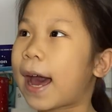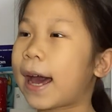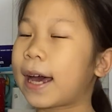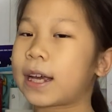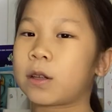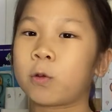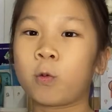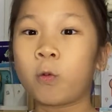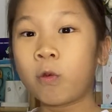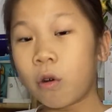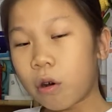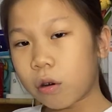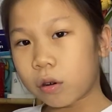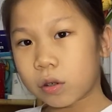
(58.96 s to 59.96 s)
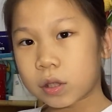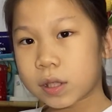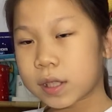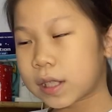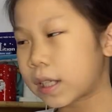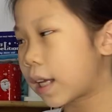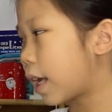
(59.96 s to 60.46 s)
And wood
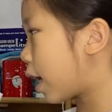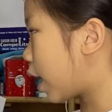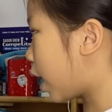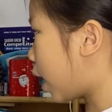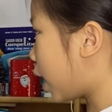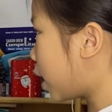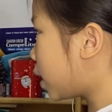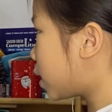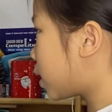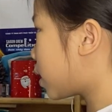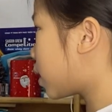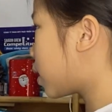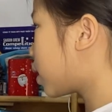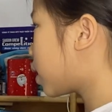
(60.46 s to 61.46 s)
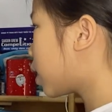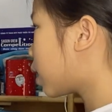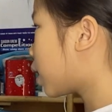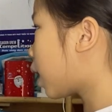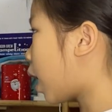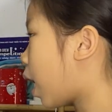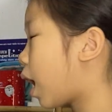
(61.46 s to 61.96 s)
is
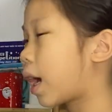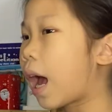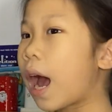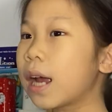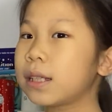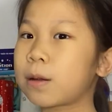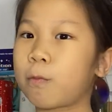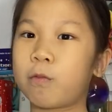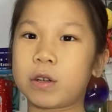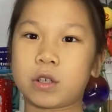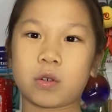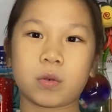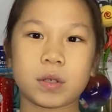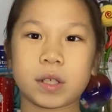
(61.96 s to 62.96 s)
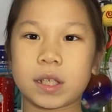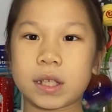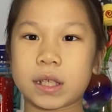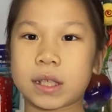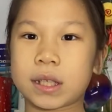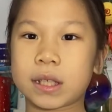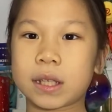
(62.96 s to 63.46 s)
a kind of
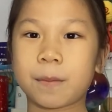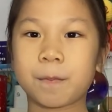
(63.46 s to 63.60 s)
resources.